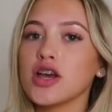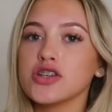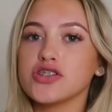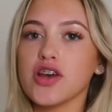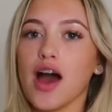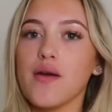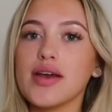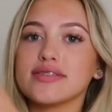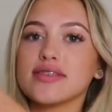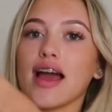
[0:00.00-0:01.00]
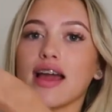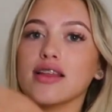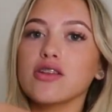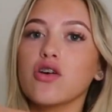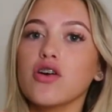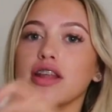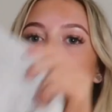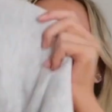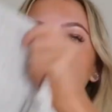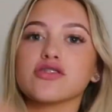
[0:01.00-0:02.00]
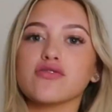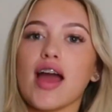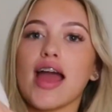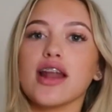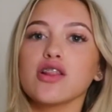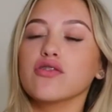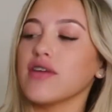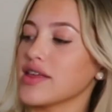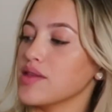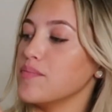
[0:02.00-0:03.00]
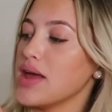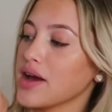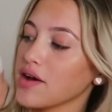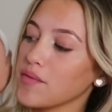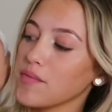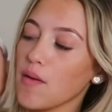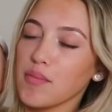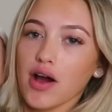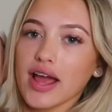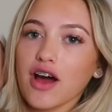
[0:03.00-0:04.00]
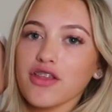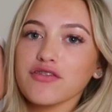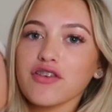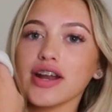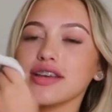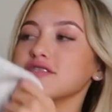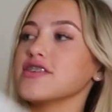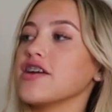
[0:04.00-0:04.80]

So it's like a little hoodie and it's grey and I love like the big pocket on the front, it's so